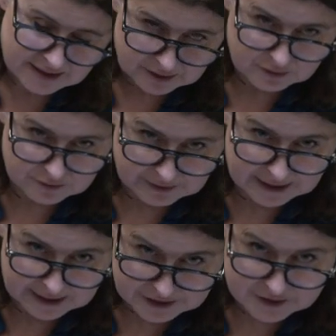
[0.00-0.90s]
I know the
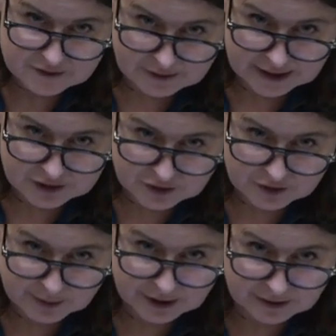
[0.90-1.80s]
regulations relate to
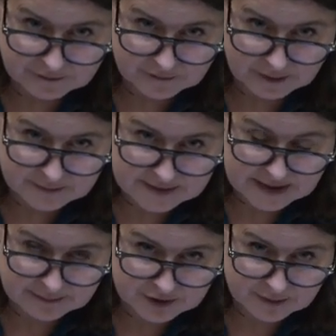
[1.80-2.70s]
the period from
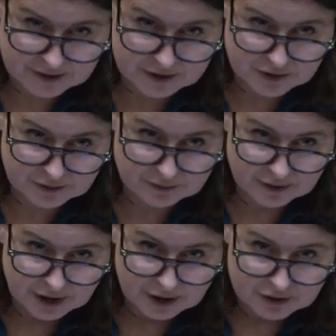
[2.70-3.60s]
December 22
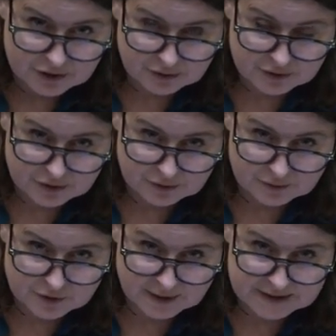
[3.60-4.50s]
to
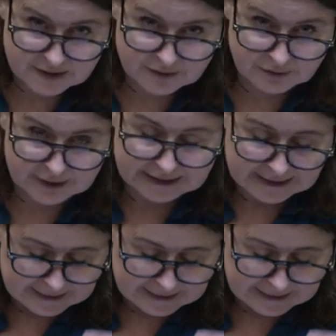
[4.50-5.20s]
June 23.